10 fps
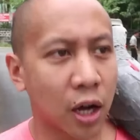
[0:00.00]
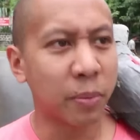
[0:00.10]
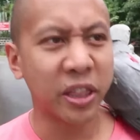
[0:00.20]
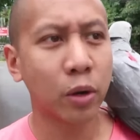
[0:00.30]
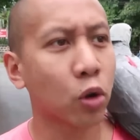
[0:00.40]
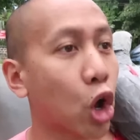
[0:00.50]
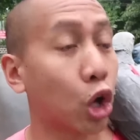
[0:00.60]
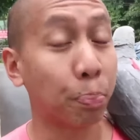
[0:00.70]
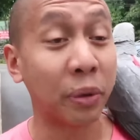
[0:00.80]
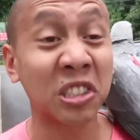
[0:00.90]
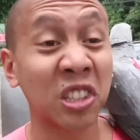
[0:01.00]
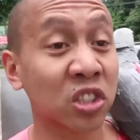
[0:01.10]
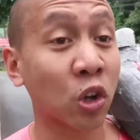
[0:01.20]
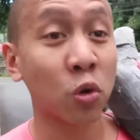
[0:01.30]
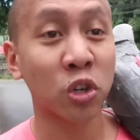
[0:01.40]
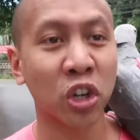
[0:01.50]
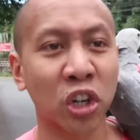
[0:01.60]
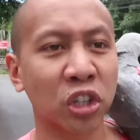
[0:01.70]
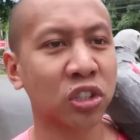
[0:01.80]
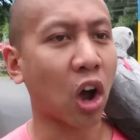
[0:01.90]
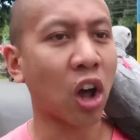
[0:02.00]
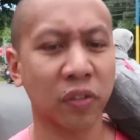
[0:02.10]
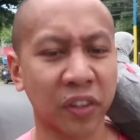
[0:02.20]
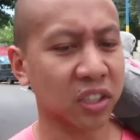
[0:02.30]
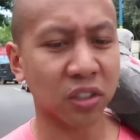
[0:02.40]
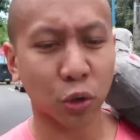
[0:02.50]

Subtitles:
And they were all business owners, all of this,